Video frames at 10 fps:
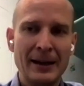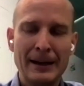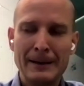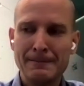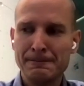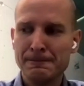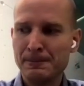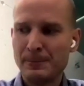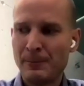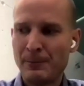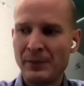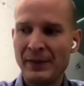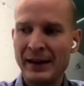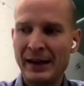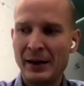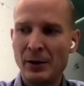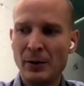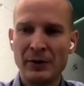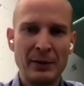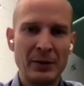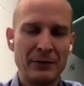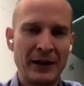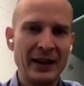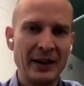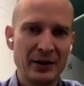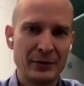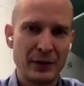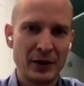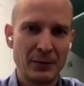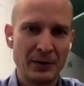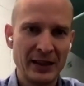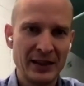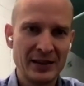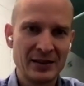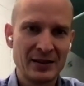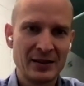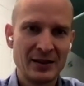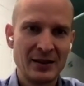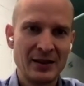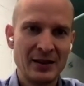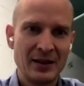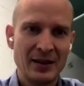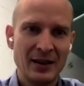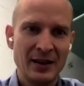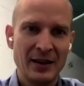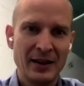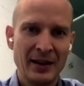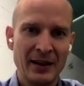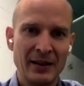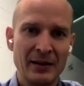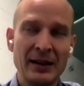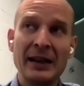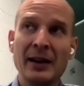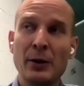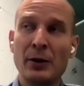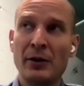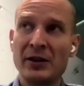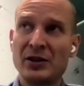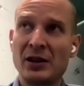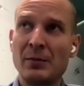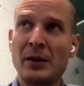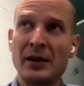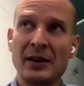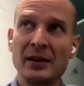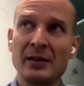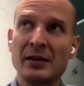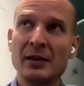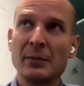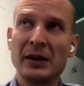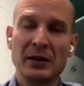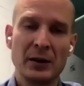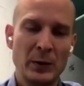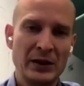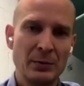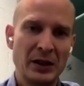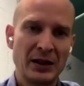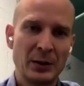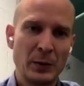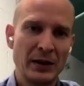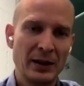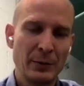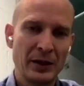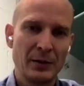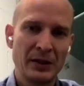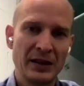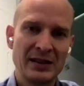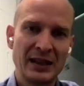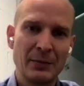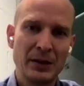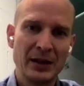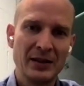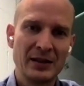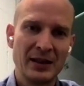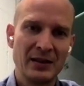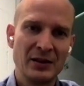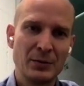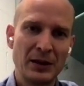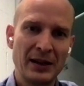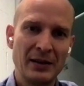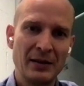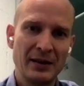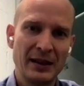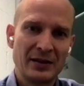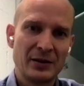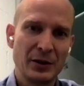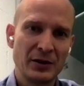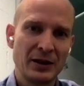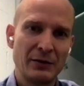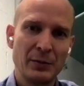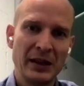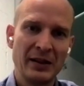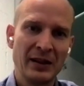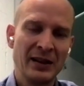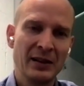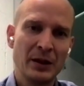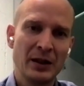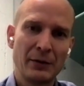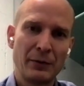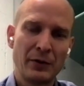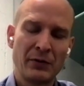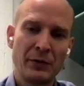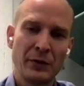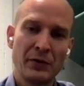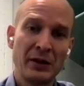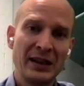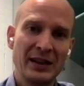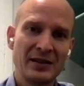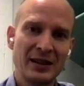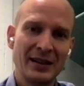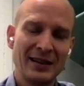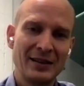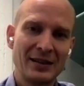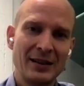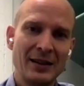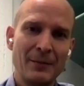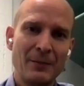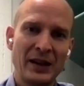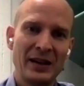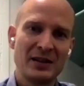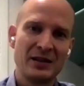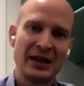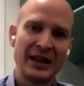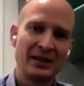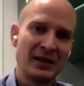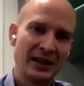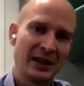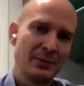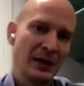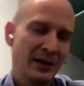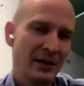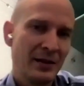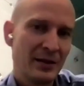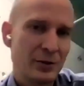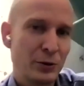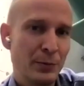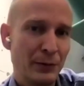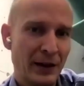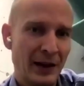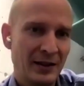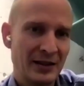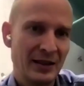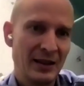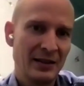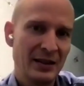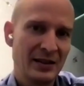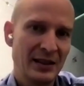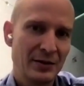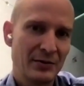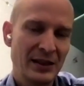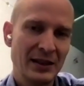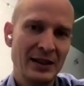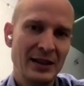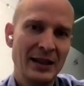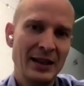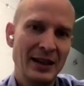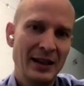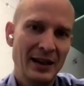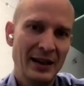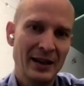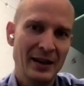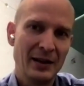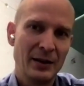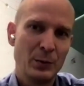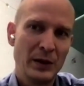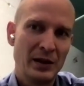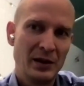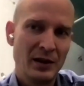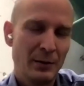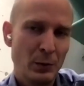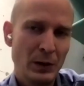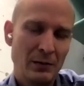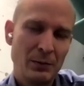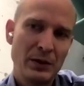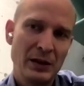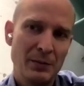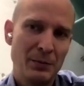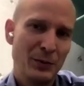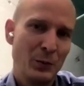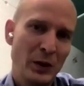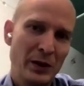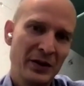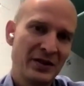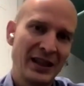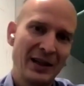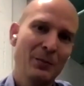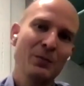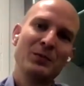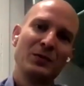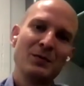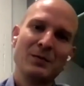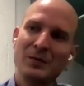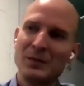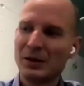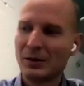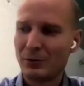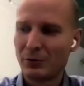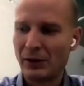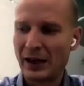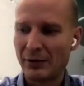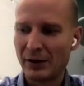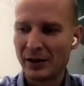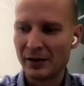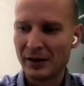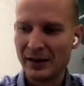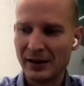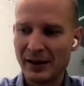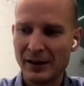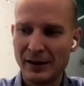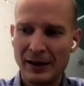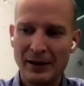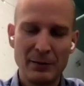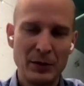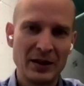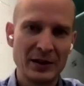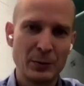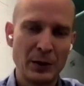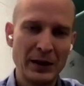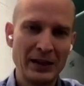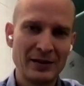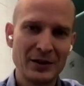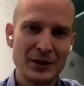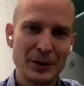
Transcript: Um, now they've been fighting us for a couple of years, uh, and in our original market, uh, being the Norwegian market, we now become the second biggest energy supplier, and that's just after being in the market for, for three years. And wow. that, that is a change that has been super fast in, in this industry, and we are uh, well, we're uh, we're on the same track record in in in the markets where we enter.